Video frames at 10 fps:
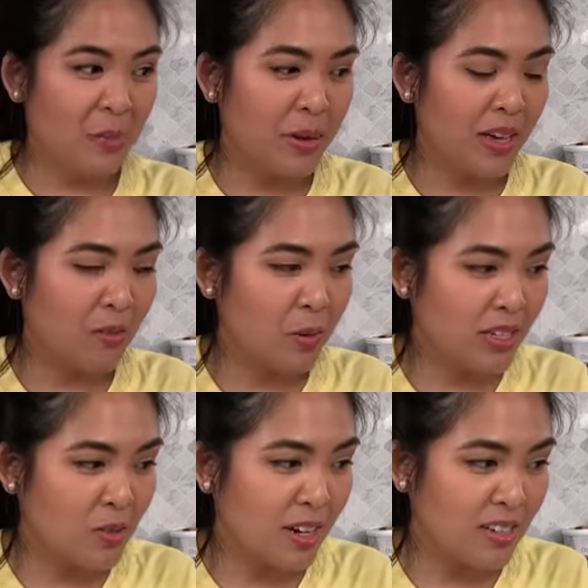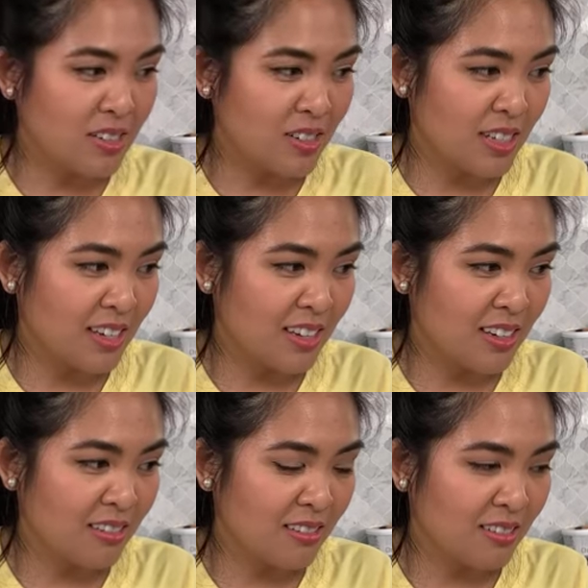But what you guys are
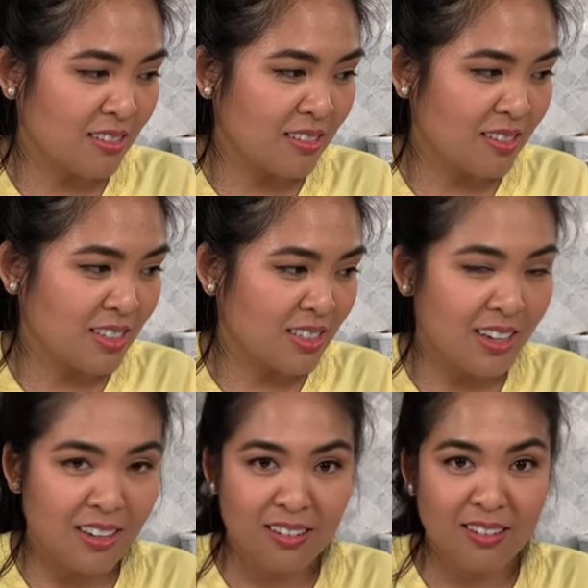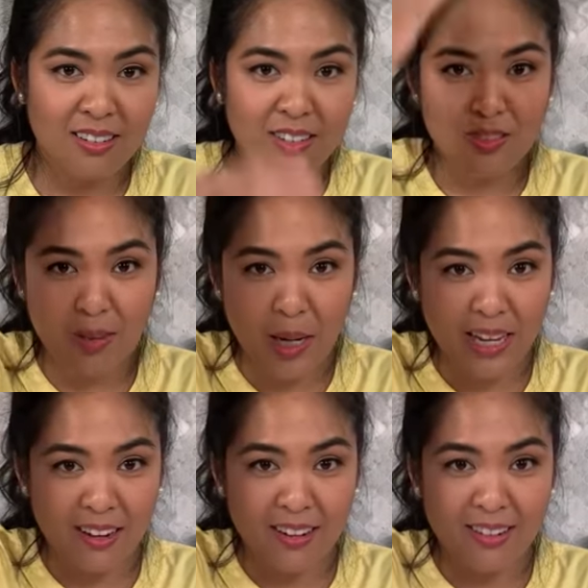seeing, it's like right
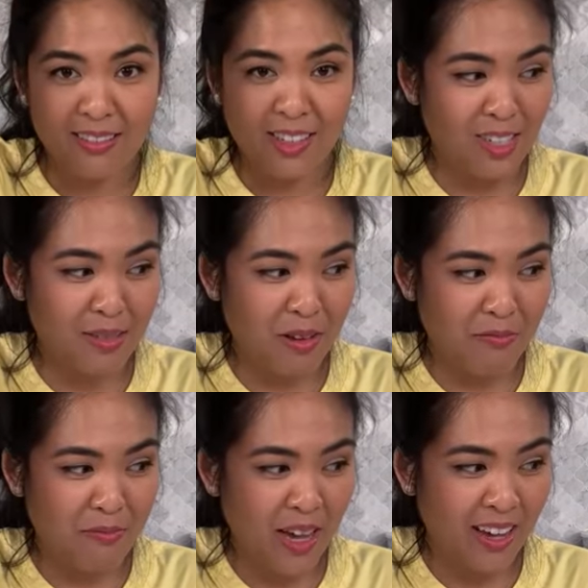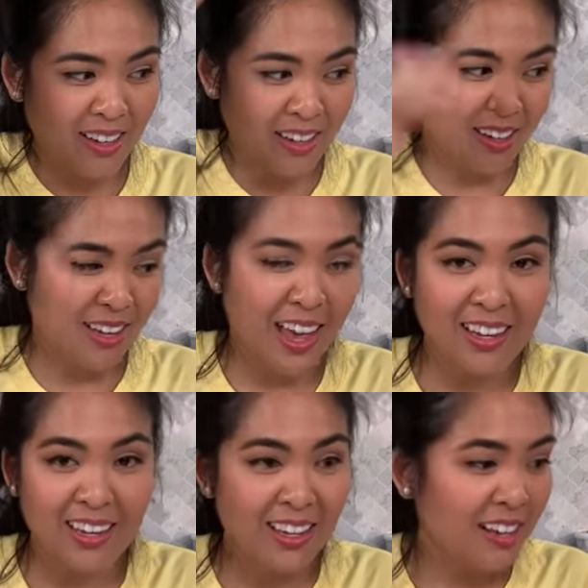here, just above my head.
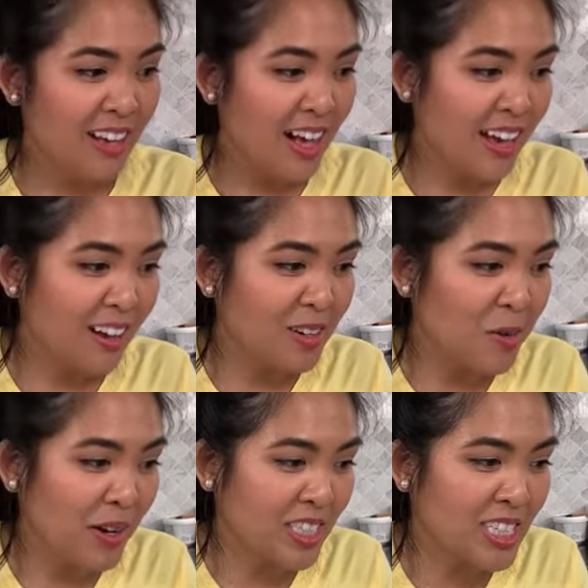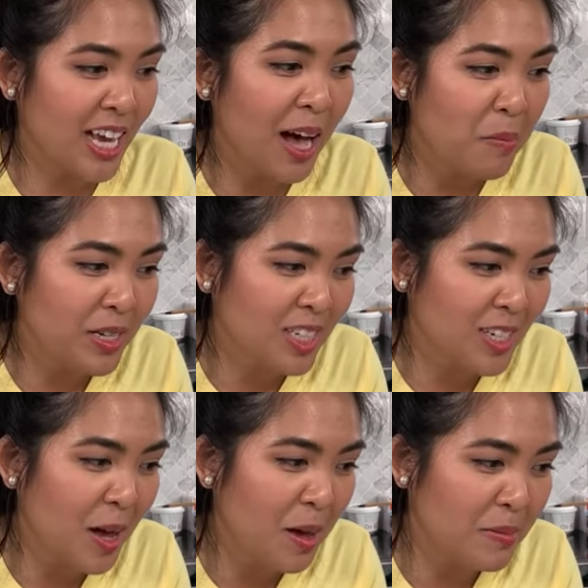I got a question. How much
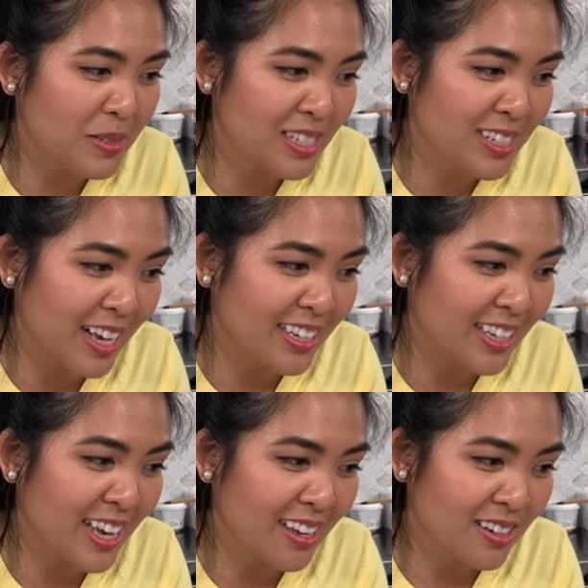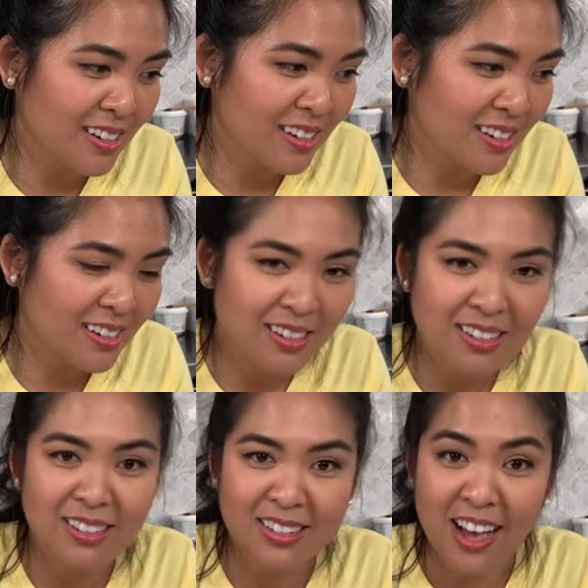time? Is it done yet?
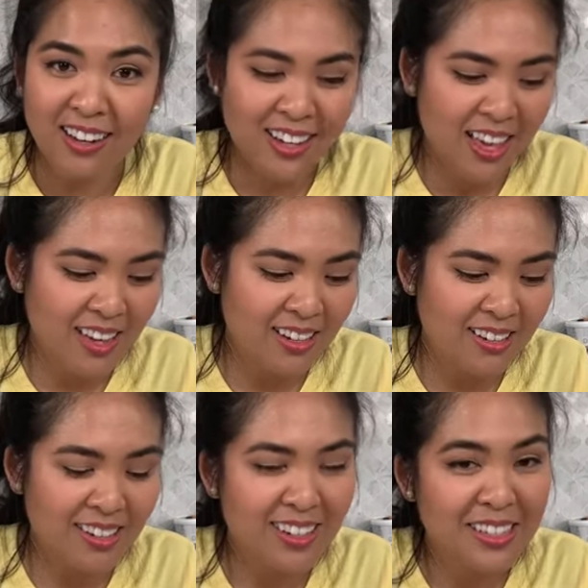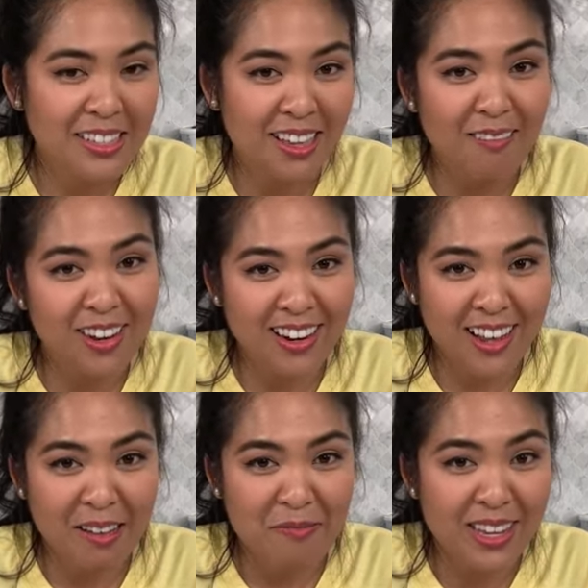Is it done yet?
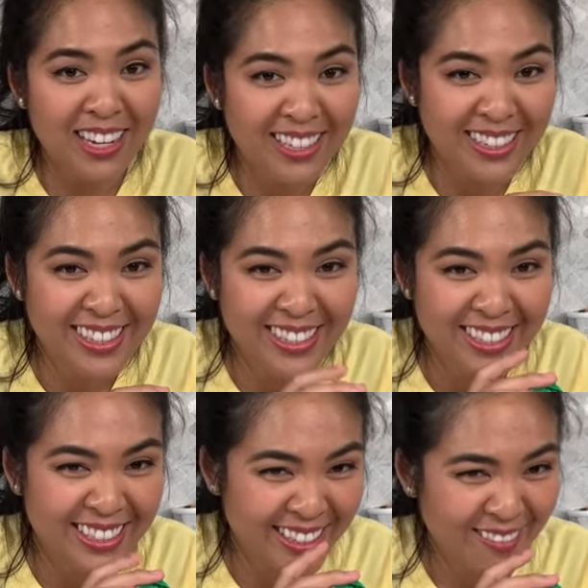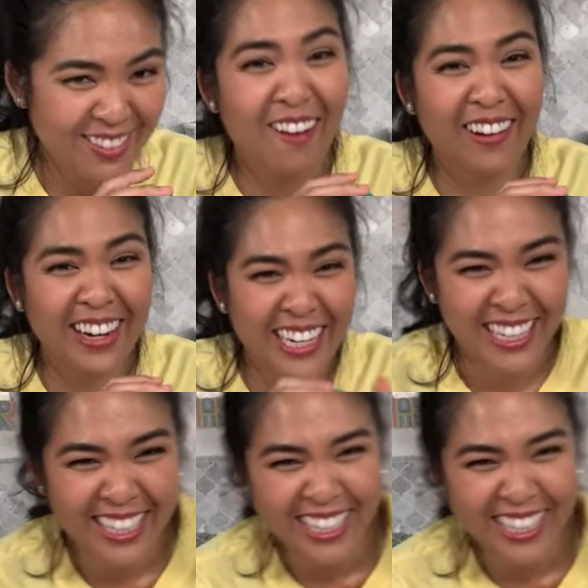7.5 minutes. Sorry.